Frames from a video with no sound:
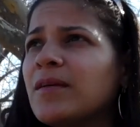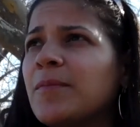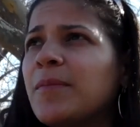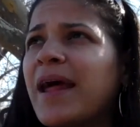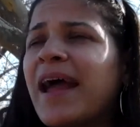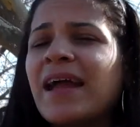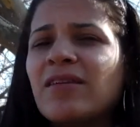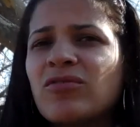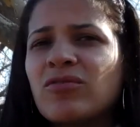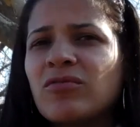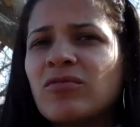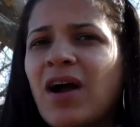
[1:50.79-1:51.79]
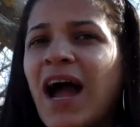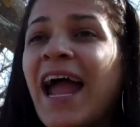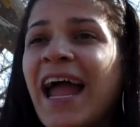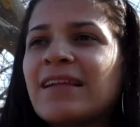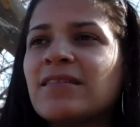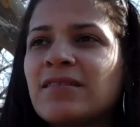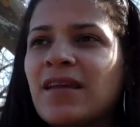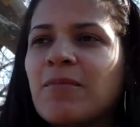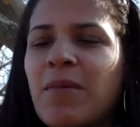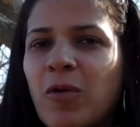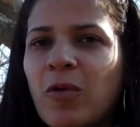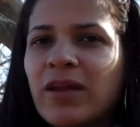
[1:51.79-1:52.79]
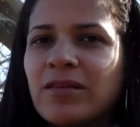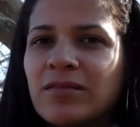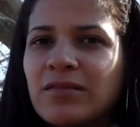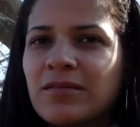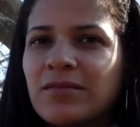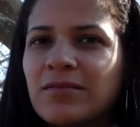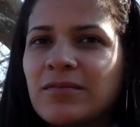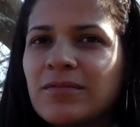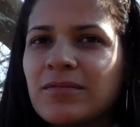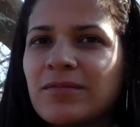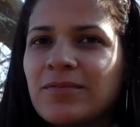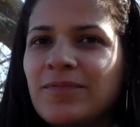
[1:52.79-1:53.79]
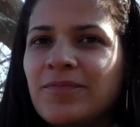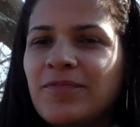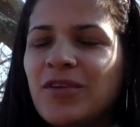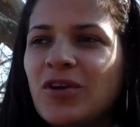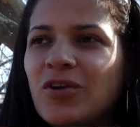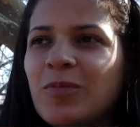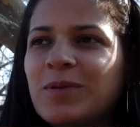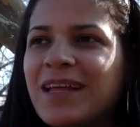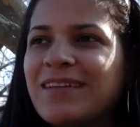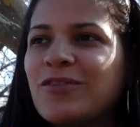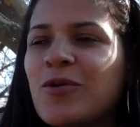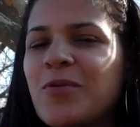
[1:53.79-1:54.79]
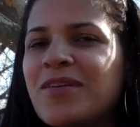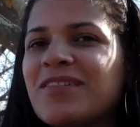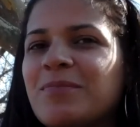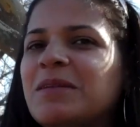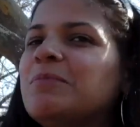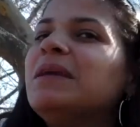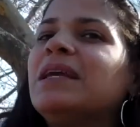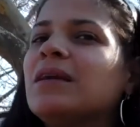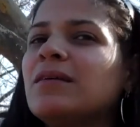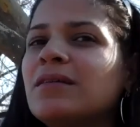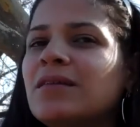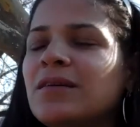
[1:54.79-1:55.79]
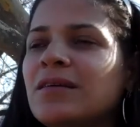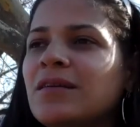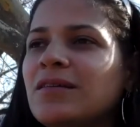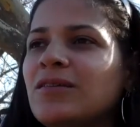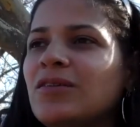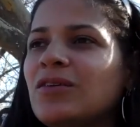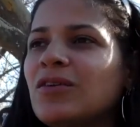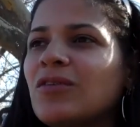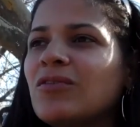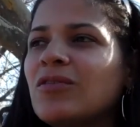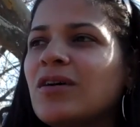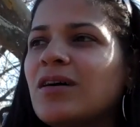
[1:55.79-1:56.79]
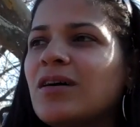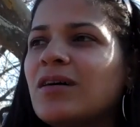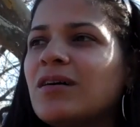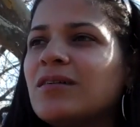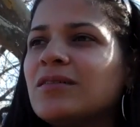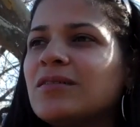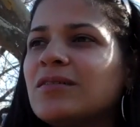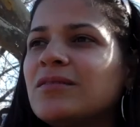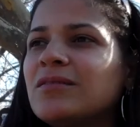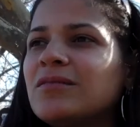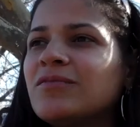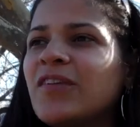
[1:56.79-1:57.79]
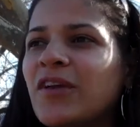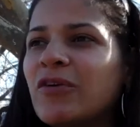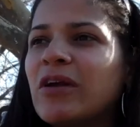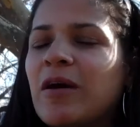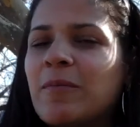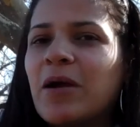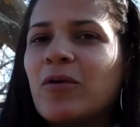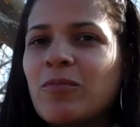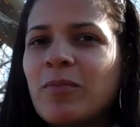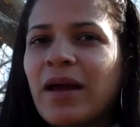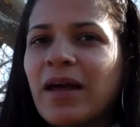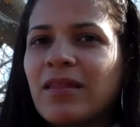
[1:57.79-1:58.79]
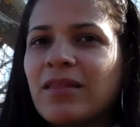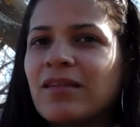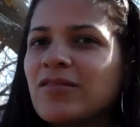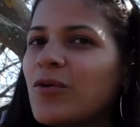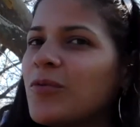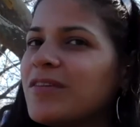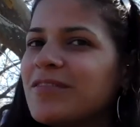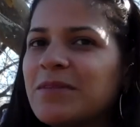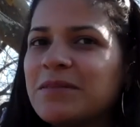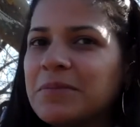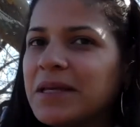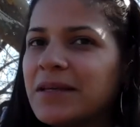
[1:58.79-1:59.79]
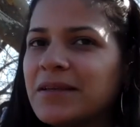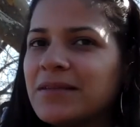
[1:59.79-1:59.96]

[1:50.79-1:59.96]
But I had to take my wings. You know, but that's always been me. You know, figuring out my own path has always been me.